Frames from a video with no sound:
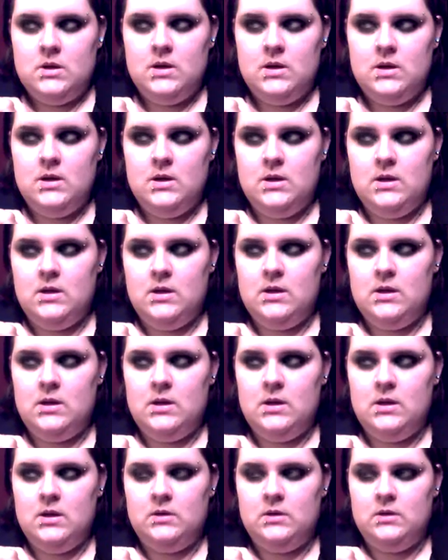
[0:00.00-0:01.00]

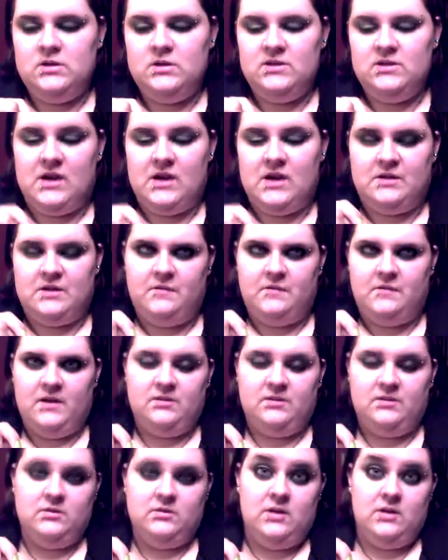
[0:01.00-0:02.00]
She
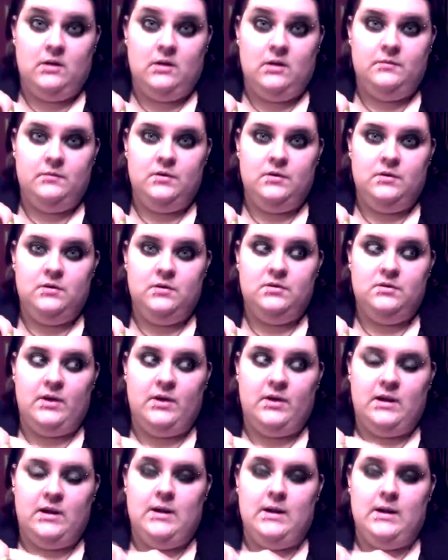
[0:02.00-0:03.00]
sacrificed herself so
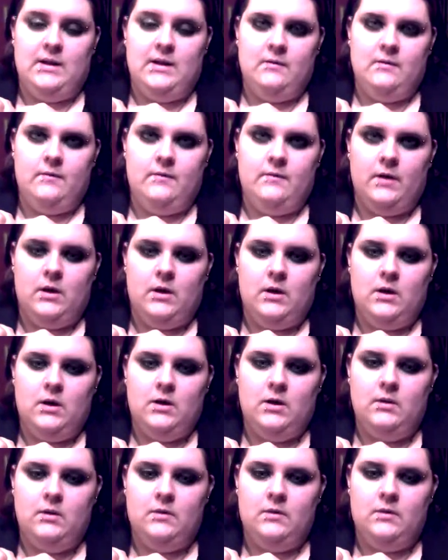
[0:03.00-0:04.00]
I could live.
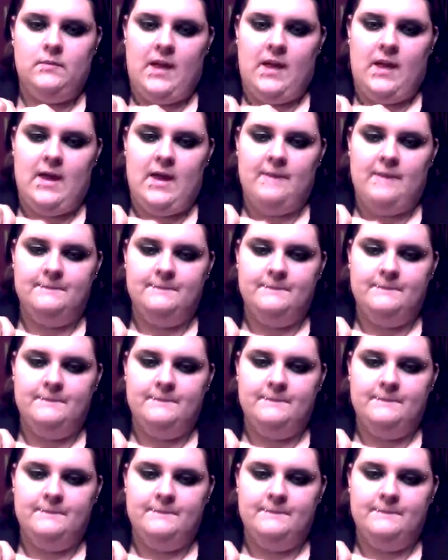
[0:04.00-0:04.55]
Yeah.